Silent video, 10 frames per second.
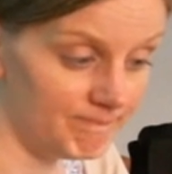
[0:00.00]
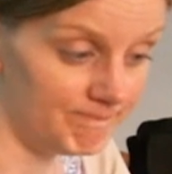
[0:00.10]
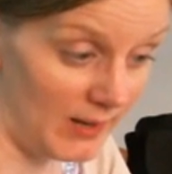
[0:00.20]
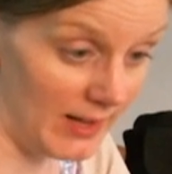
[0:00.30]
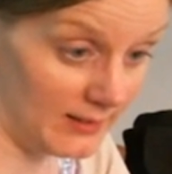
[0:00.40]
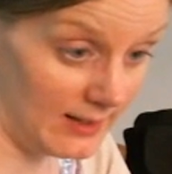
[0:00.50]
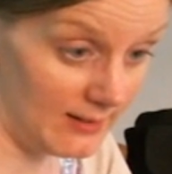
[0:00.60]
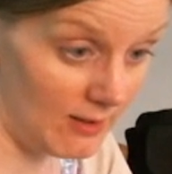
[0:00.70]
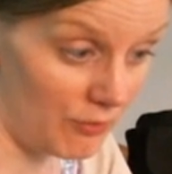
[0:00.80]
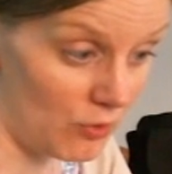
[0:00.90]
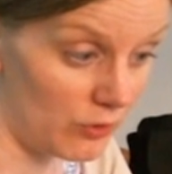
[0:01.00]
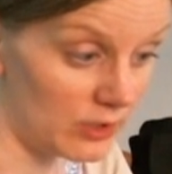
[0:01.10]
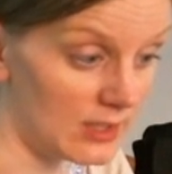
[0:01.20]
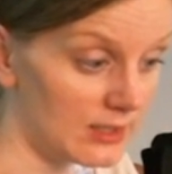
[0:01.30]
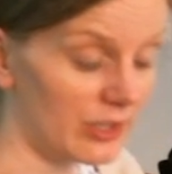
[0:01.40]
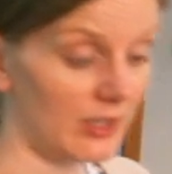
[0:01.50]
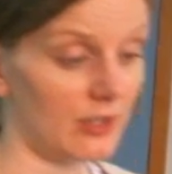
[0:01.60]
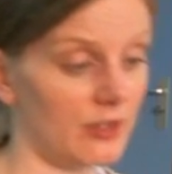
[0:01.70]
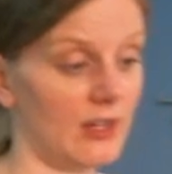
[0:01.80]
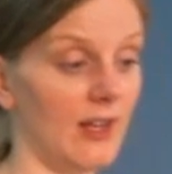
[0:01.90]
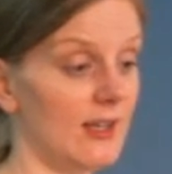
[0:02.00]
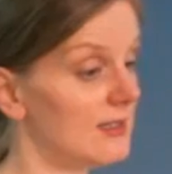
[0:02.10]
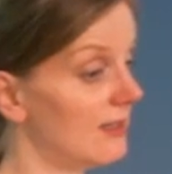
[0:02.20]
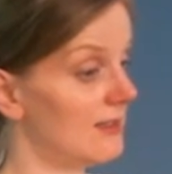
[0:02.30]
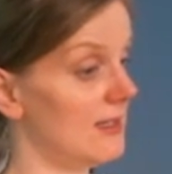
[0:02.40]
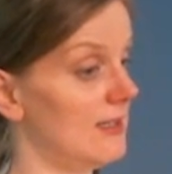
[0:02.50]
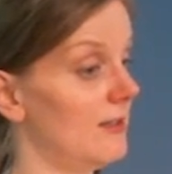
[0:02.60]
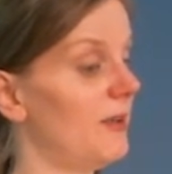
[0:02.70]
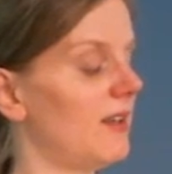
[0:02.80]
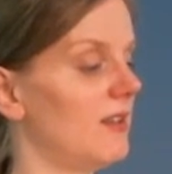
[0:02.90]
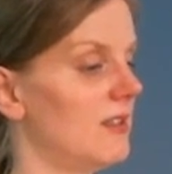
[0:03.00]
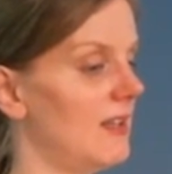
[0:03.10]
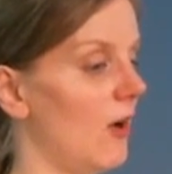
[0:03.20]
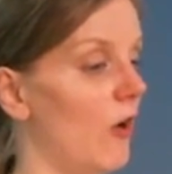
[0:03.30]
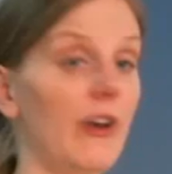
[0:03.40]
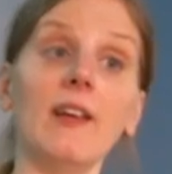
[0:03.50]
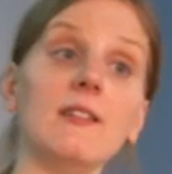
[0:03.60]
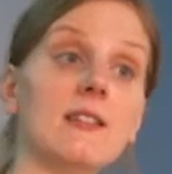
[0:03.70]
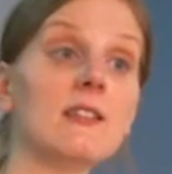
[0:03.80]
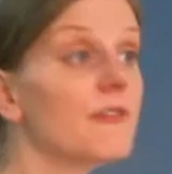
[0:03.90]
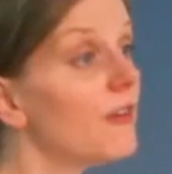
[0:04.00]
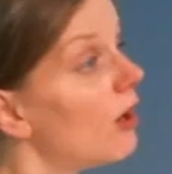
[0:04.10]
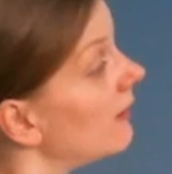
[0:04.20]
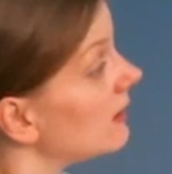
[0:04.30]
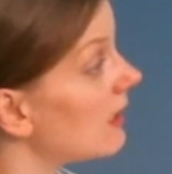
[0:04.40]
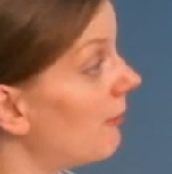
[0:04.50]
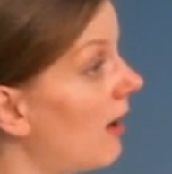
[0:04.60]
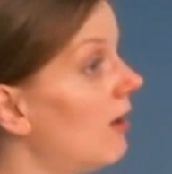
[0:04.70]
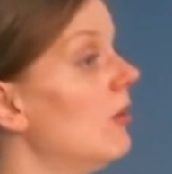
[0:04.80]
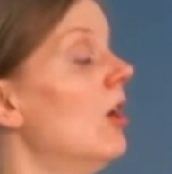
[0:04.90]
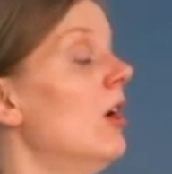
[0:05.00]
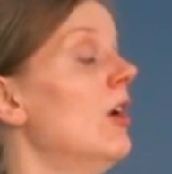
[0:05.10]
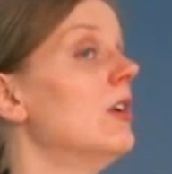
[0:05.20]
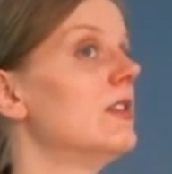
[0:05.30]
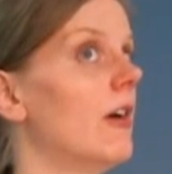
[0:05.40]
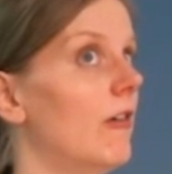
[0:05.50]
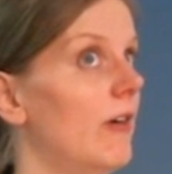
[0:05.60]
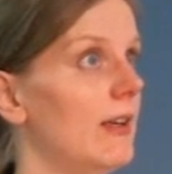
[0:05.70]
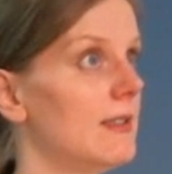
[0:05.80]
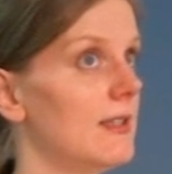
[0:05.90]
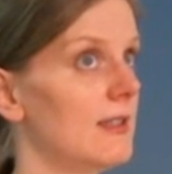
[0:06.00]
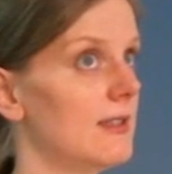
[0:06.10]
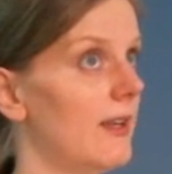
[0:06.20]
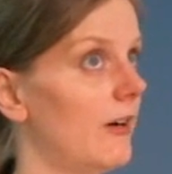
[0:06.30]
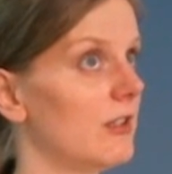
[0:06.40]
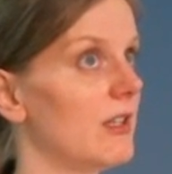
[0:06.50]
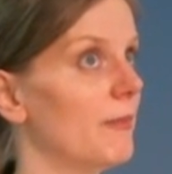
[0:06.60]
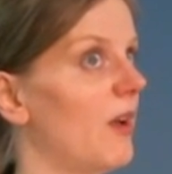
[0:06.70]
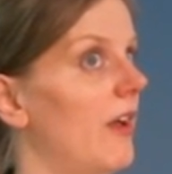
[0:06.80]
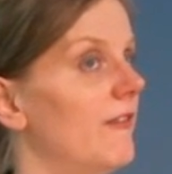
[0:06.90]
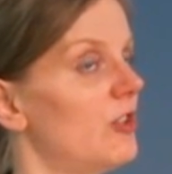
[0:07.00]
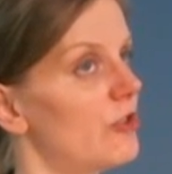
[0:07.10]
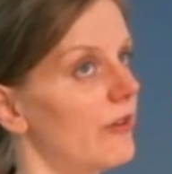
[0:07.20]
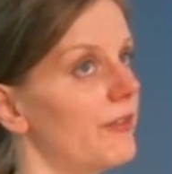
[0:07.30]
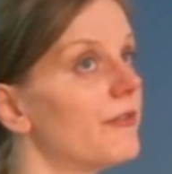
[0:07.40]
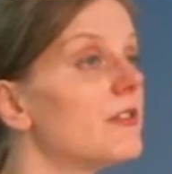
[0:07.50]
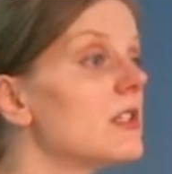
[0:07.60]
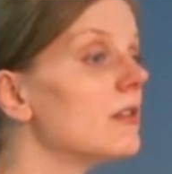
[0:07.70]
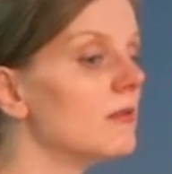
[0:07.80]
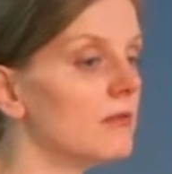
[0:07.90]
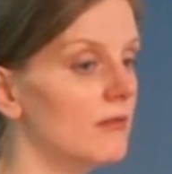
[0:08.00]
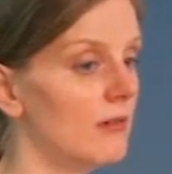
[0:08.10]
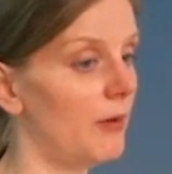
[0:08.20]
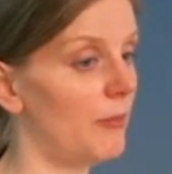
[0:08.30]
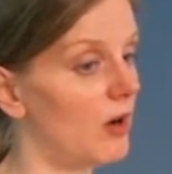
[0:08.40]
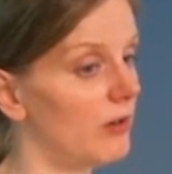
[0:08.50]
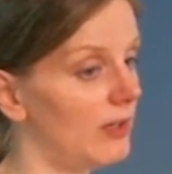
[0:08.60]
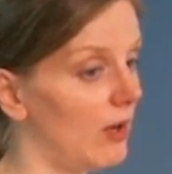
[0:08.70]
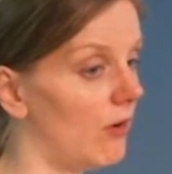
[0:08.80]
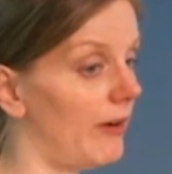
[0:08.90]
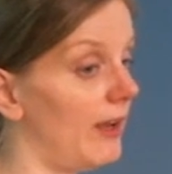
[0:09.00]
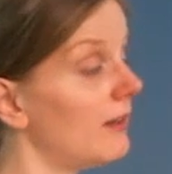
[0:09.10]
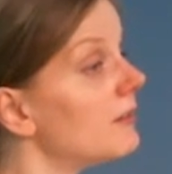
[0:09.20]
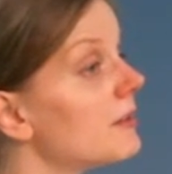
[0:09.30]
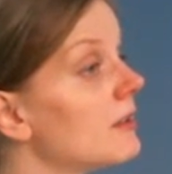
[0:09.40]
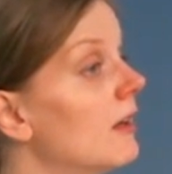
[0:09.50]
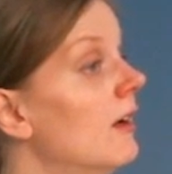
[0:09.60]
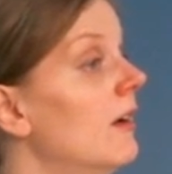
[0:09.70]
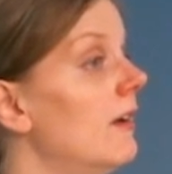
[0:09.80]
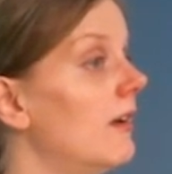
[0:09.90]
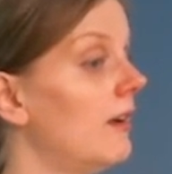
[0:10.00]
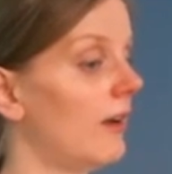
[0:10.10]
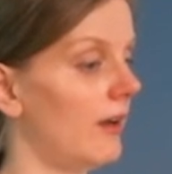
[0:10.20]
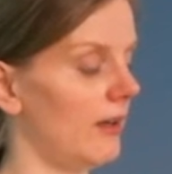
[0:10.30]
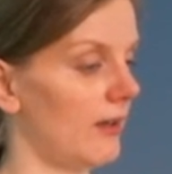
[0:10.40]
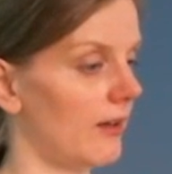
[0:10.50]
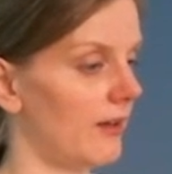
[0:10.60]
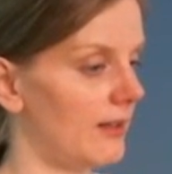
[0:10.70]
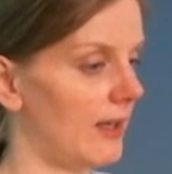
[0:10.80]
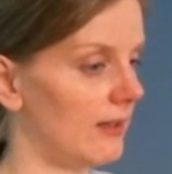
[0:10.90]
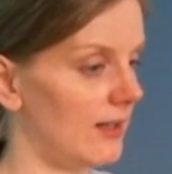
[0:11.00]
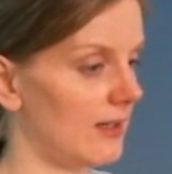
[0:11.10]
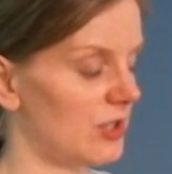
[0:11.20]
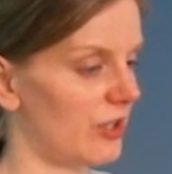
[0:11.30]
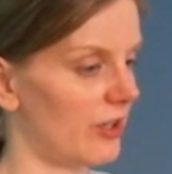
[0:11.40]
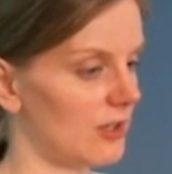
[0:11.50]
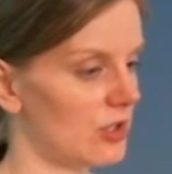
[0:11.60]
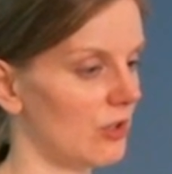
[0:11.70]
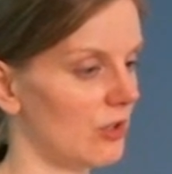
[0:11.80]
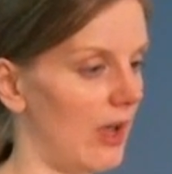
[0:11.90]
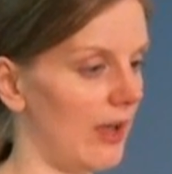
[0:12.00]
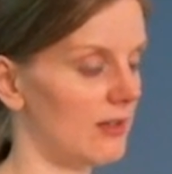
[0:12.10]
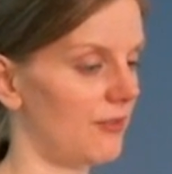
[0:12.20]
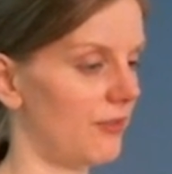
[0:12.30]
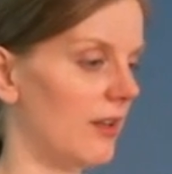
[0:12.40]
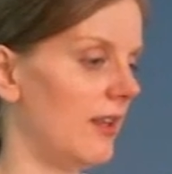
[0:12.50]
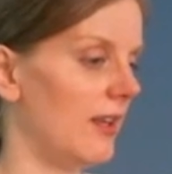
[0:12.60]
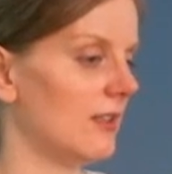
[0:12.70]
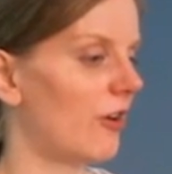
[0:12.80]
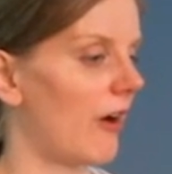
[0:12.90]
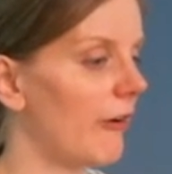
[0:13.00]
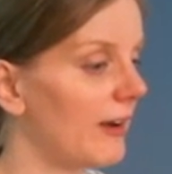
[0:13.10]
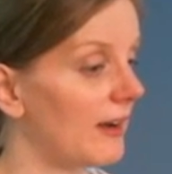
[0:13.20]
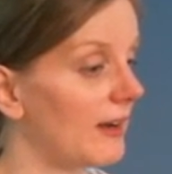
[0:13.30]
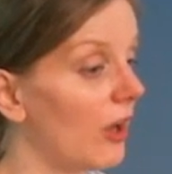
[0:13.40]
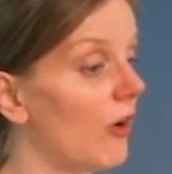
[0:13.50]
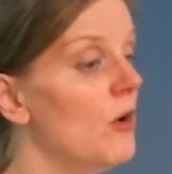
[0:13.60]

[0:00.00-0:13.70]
And then, of course, I started to think: is it because the audience is evolving somehow? So is there some kind of a drift among the audience that they started to like different things, or how did it go?